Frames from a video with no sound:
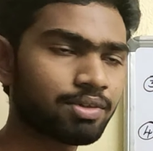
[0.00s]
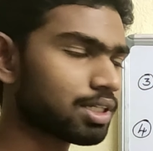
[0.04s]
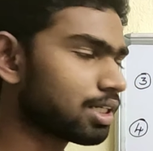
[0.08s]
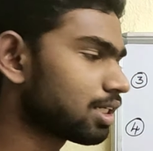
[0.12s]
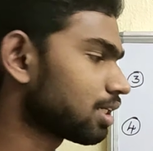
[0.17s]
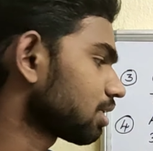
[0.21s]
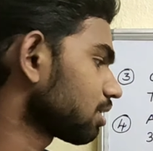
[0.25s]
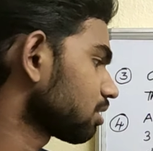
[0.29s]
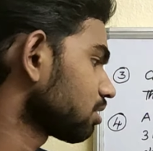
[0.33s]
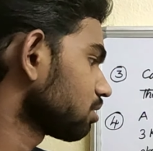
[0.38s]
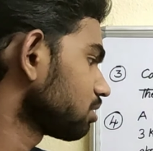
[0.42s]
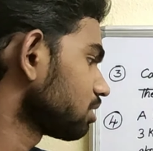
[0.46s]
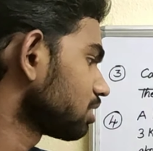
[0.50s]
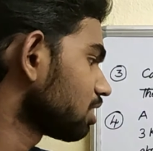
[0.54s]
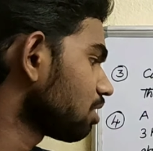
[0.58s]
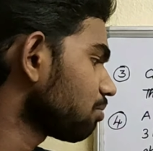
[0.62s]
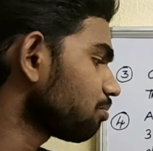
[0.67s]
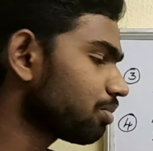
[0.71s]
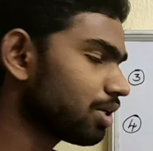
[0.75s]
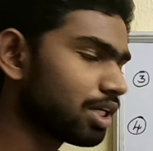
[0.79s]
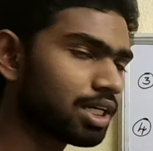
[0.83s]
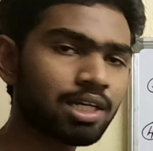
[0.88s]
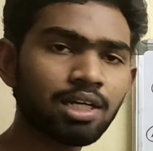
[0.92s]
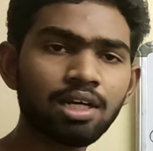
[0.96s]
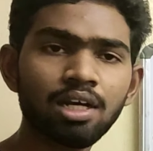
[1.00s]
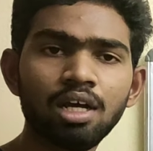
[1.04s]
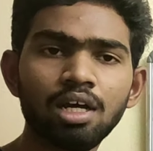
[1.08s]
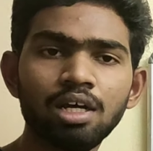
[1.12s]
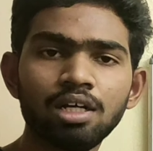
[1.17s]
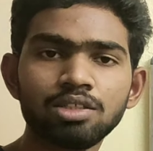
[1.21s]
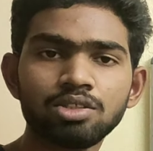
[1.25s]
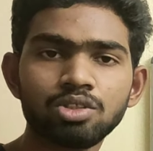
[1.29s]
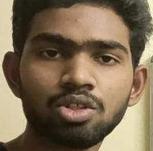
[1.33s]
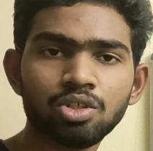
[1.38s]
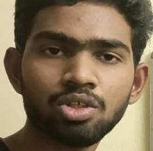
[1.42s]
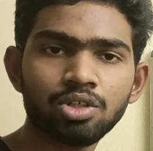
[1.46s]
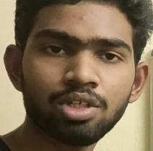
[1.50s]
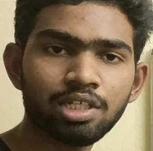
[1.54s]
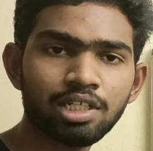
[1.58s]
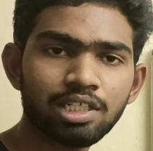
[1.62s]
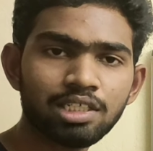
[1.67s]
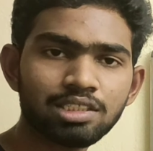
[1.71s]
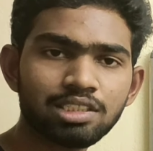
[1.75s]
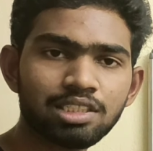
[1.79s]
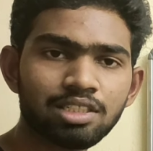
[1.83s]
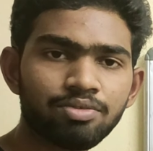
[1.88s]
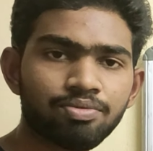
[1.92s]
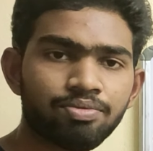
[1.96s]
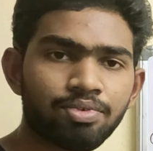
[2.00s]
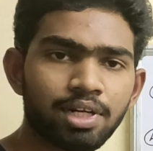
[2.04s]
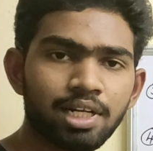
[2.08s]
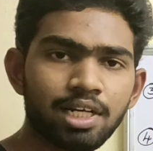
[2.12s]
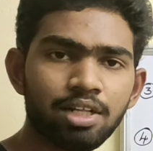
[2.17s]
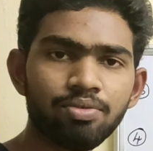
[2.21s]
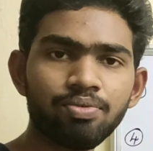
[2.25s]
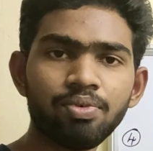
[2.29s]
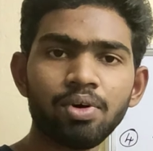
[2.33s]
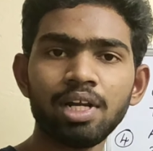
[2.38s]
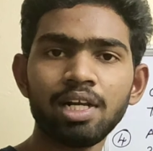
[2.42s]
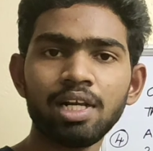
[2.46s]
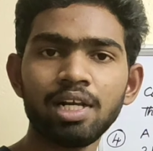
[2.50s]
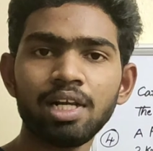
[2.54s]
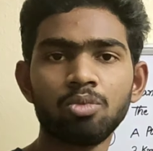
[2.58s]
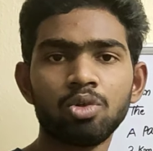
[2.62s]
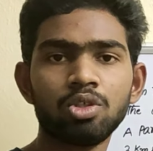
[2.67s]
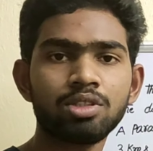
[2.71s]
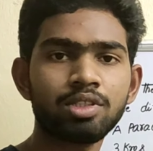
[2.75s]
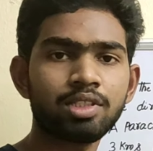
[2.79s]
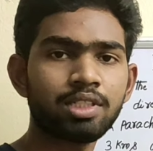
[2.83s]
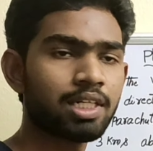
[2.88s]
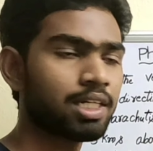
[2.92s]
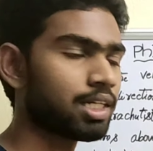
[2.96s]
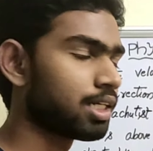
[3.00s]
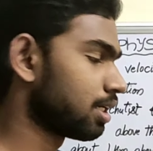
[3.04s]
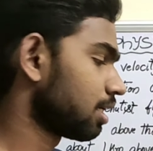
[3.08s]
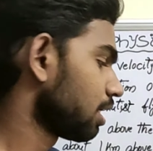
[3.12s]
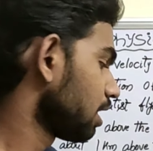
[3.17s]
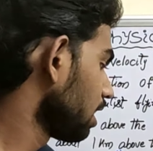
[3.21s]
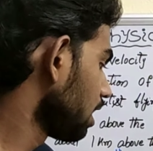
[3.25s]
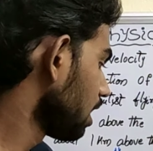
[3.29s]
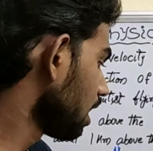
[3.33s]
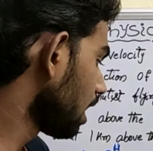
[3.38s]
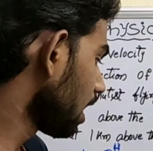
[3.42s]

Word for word: after jumping, so he is in freely falling motion,